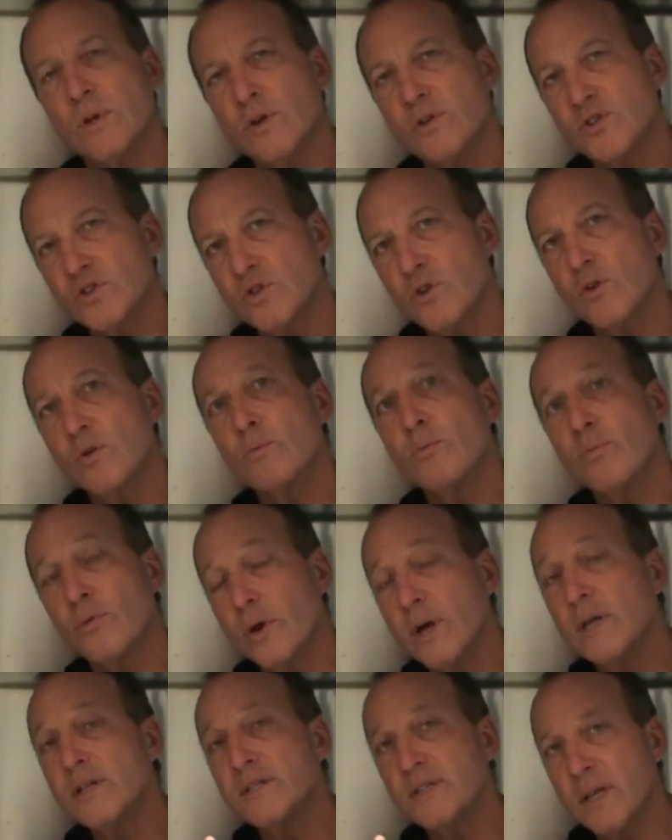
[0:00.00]
there's certain
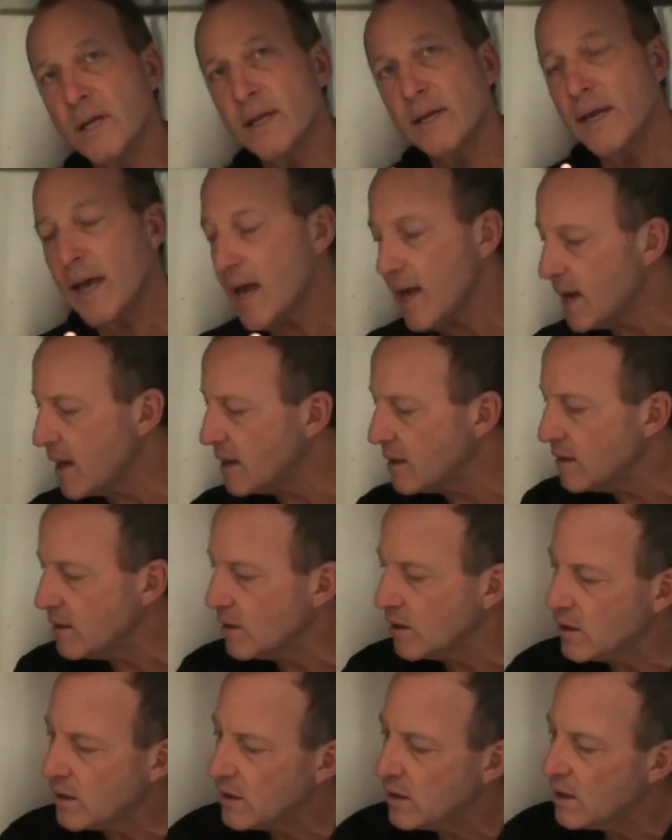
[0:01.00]
breeds that get it.
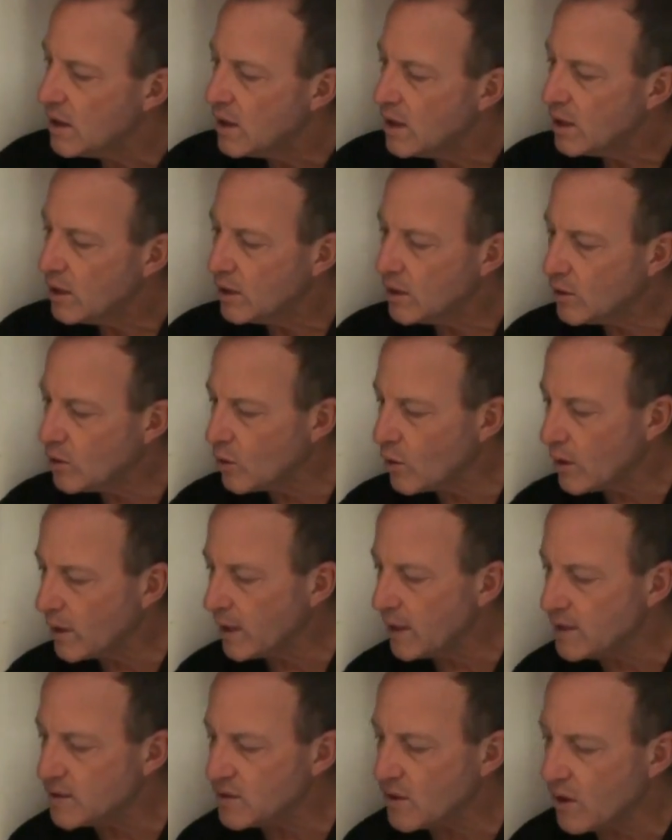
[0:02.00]

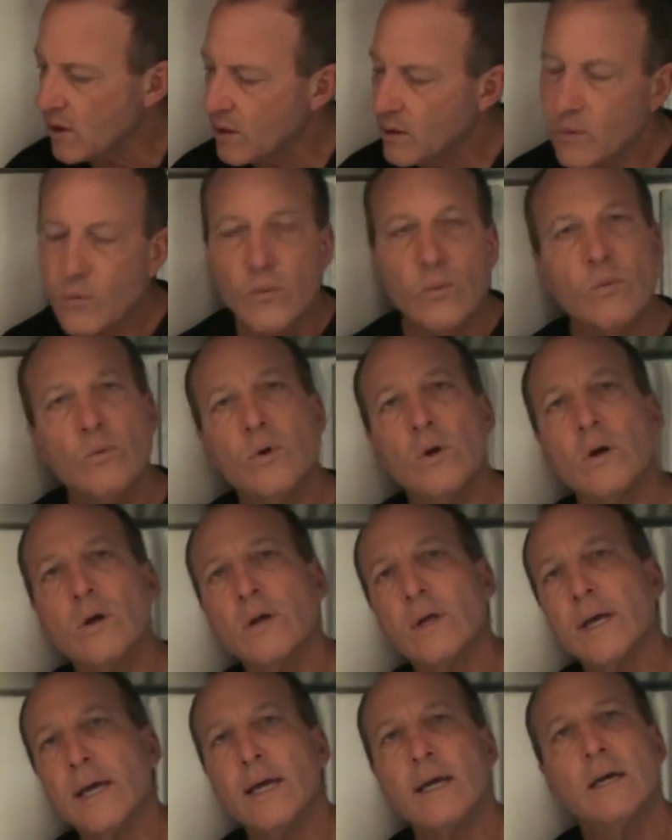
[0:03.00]
Corgis aren't
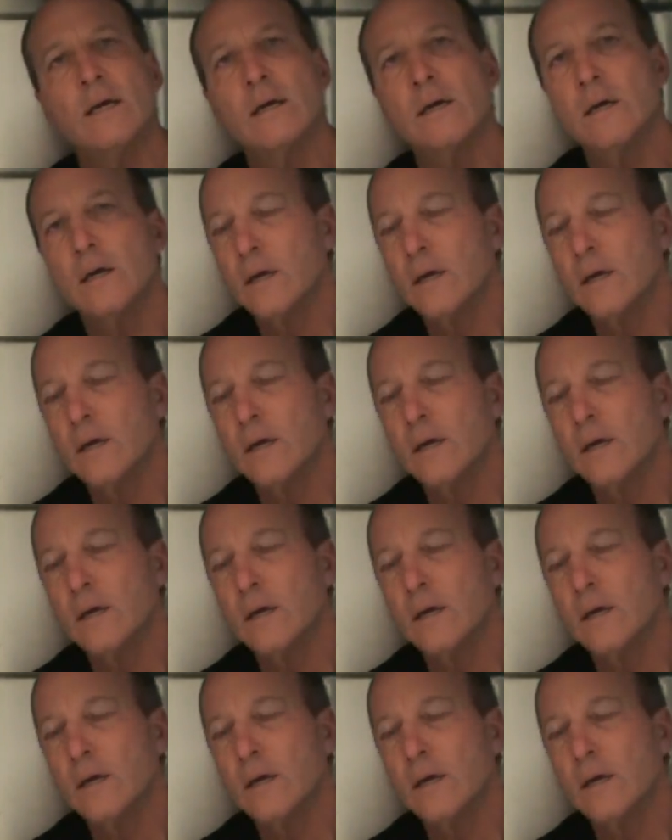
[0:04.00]
really